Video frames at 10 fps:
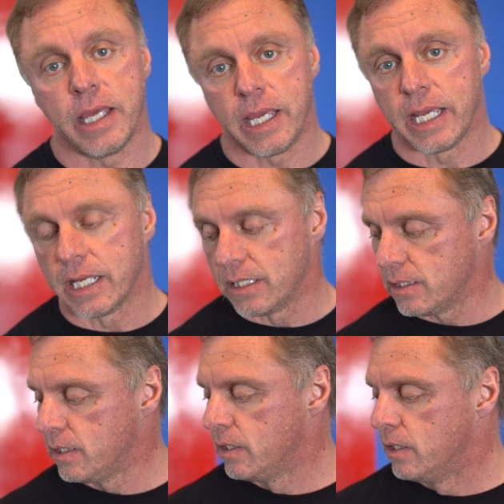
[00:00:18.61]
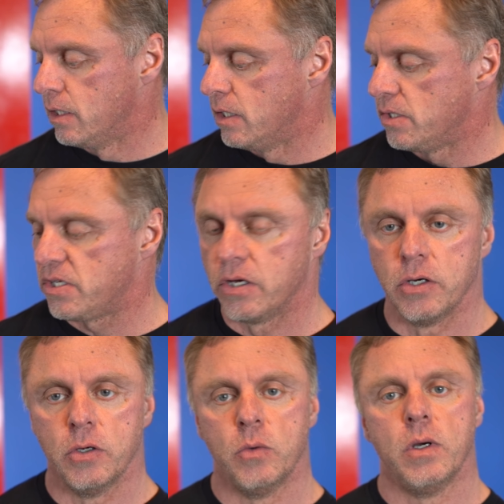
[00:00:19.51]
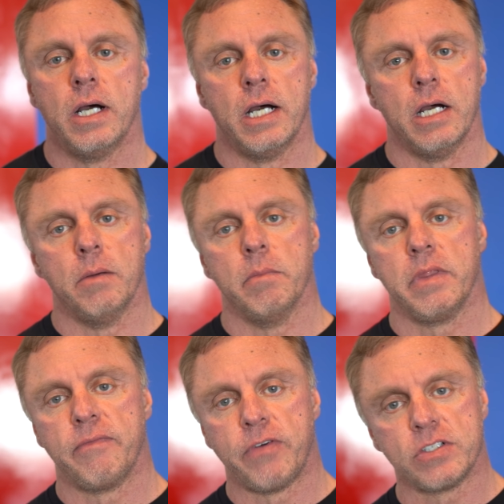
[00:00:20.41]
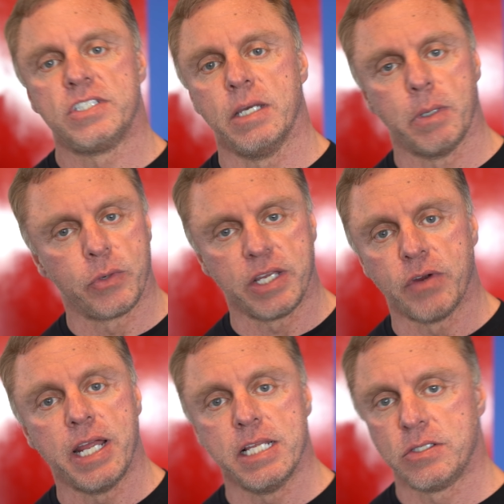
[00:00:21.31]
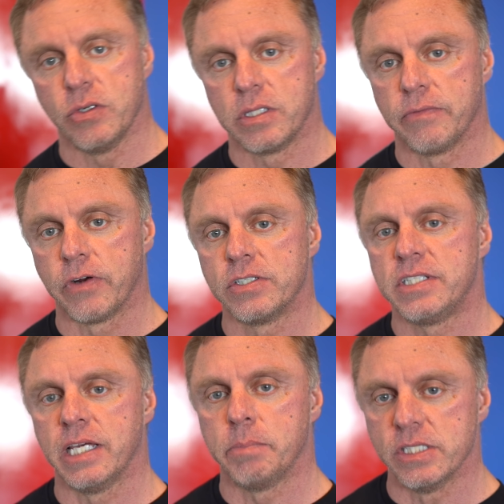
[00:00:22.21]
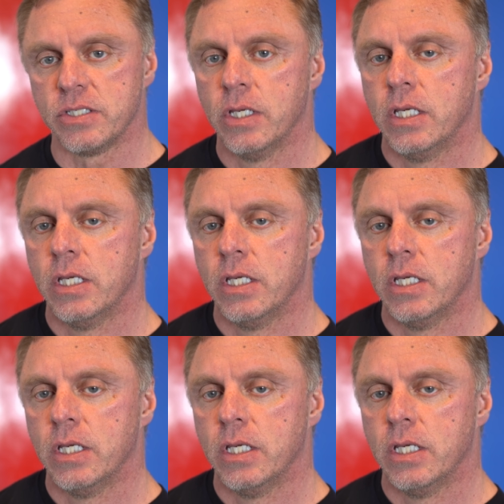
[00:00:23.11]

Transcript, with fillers: And so um, the first tip, I want to get right into it. The first tip is